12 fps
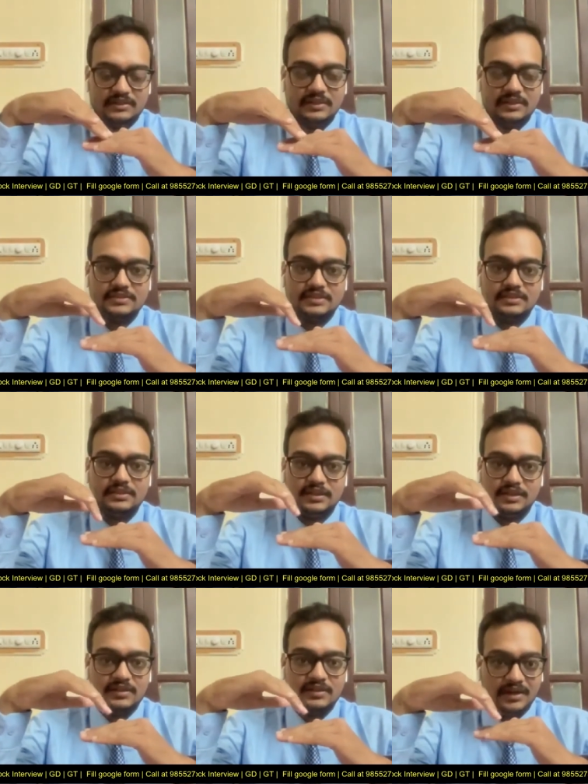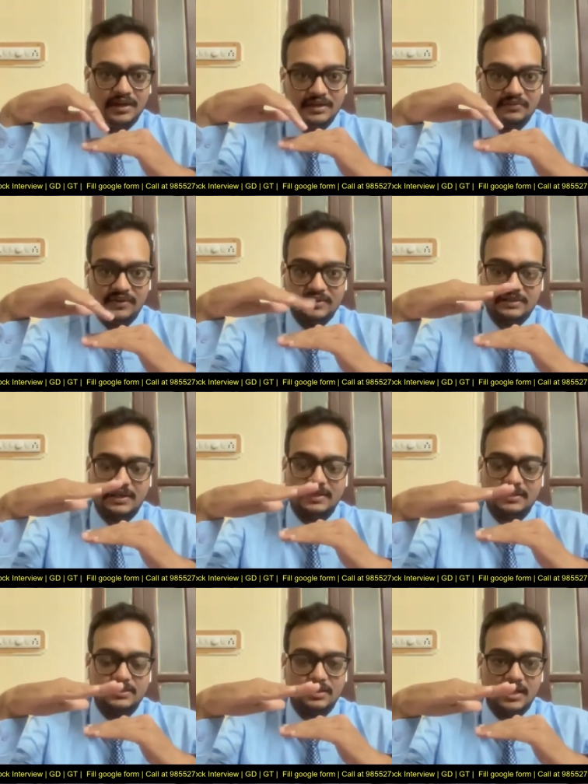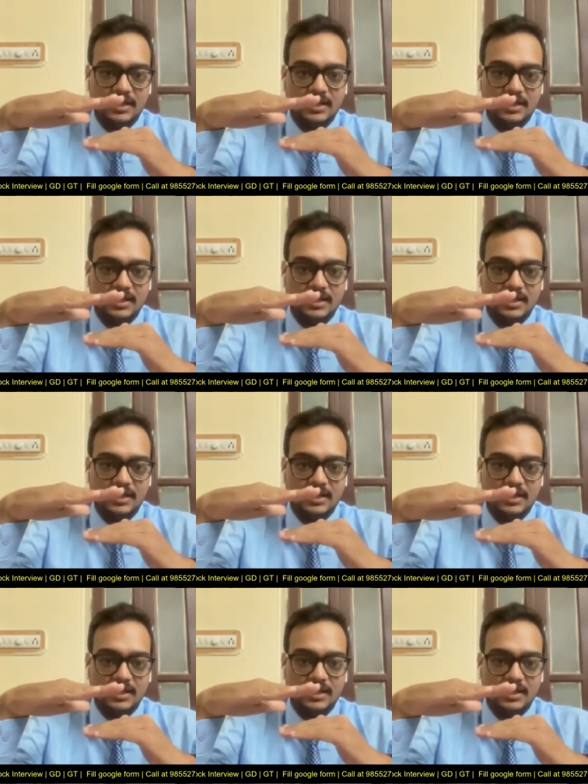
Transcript: Then, sir, the in the interference, like this